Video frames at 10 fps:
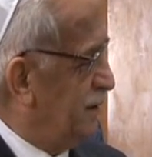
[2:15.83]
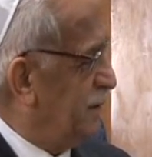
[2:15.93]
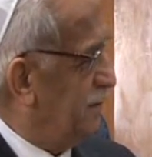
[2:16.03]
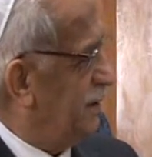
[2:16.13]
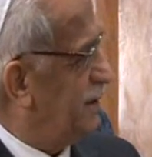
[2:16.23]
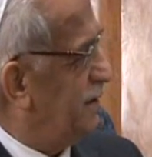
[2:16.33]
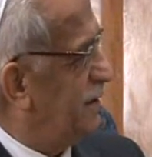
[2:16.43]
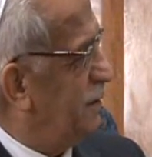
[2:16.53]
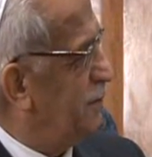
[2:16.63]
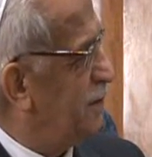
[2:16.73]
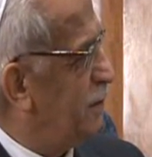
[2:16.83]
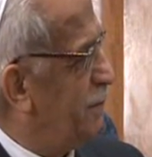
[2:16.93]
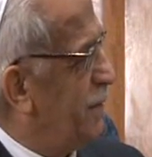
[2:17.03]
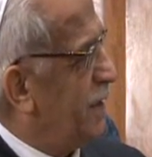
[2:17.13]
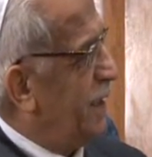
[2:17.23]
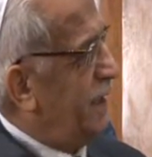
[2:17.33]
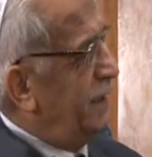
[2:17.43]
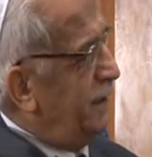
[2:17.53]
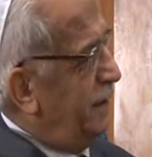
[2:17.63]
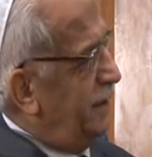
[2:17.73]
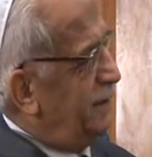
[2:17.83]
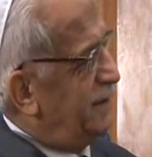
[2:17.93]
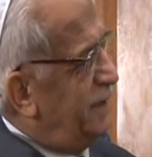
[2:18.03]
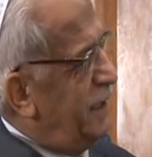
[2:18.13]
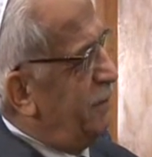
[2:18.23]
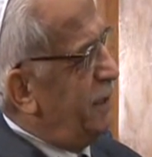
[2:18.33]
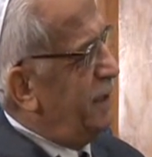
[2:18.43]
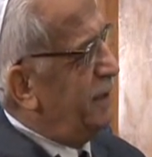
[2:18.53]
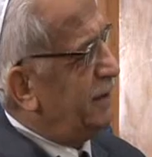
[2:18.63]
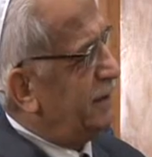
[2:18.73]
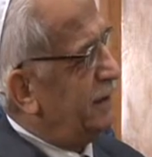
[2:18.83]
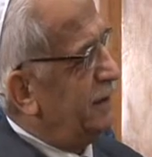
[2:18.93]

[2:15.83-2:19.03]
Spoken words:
So this is the newspaper, and its name is